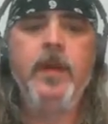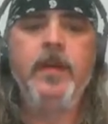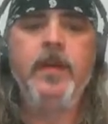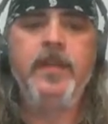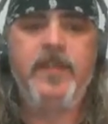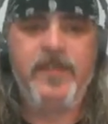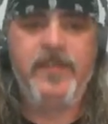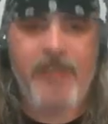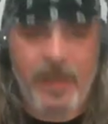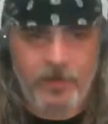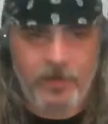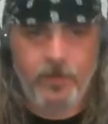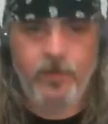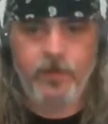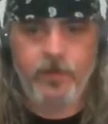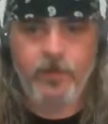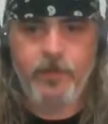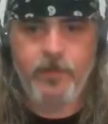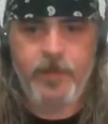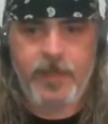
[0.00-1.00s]
settle
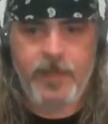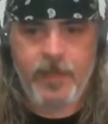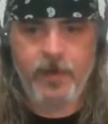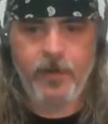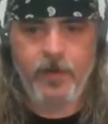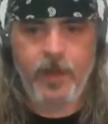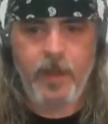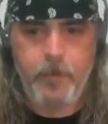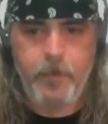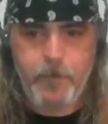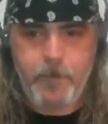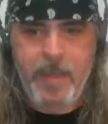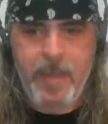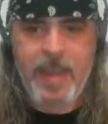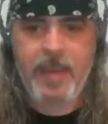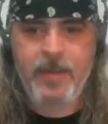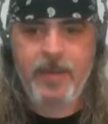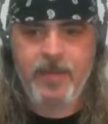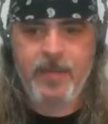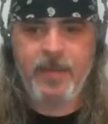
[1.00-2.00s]
here and
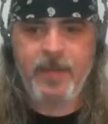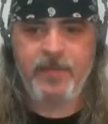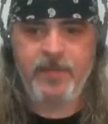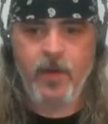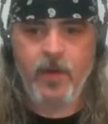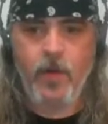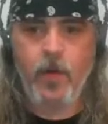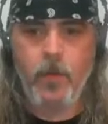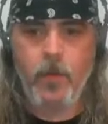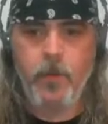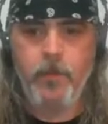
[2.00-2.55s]
make this home.